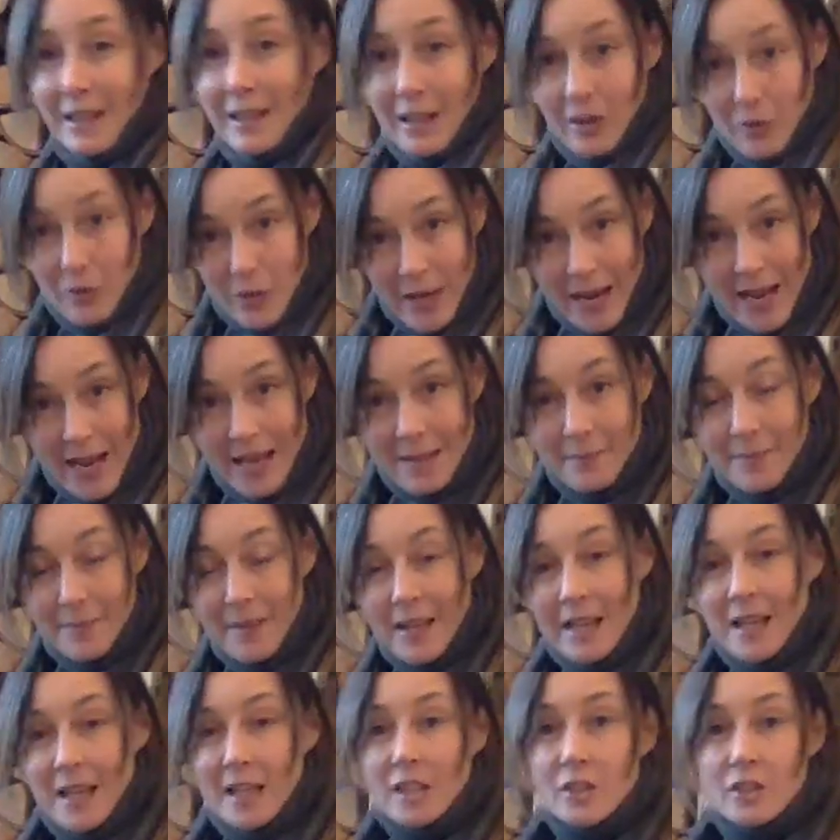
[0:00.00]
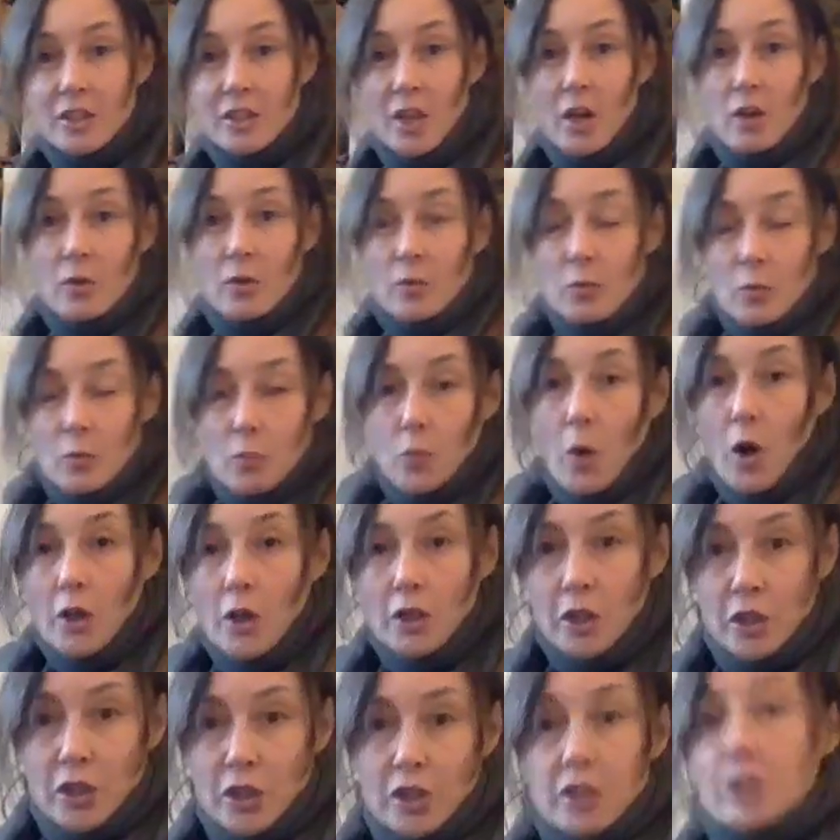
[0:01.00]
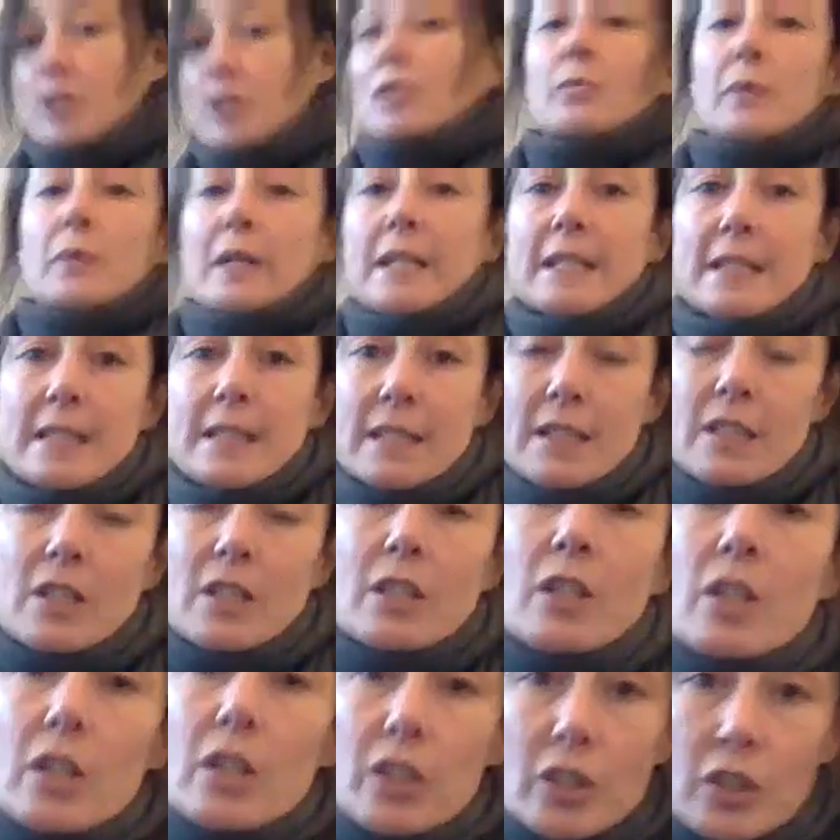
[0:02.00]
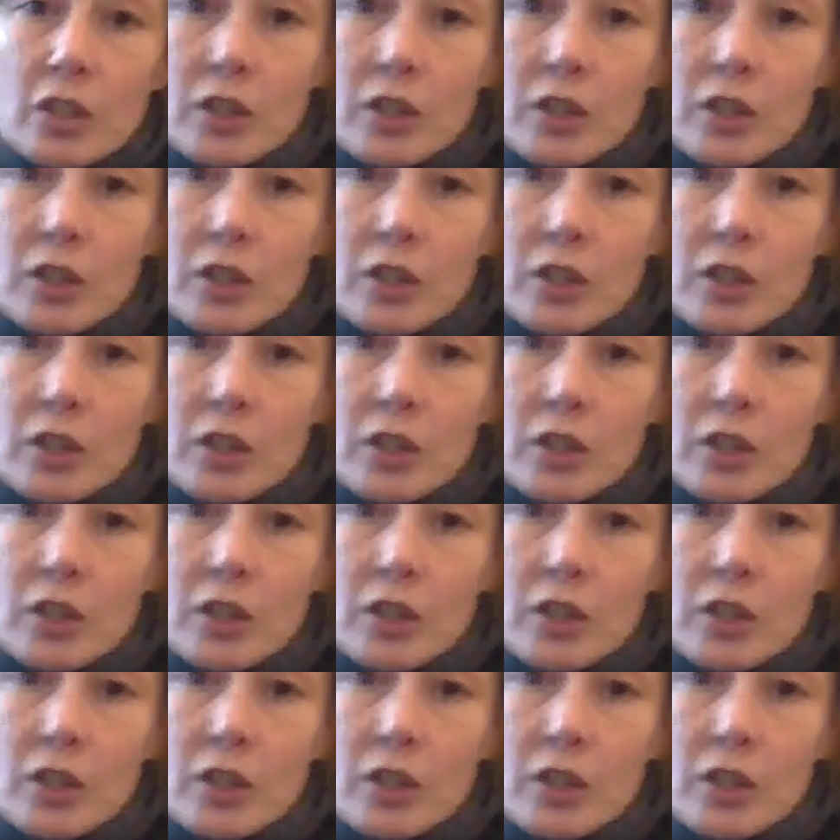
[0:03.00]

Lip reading: Okay, so what you're going to do is you're going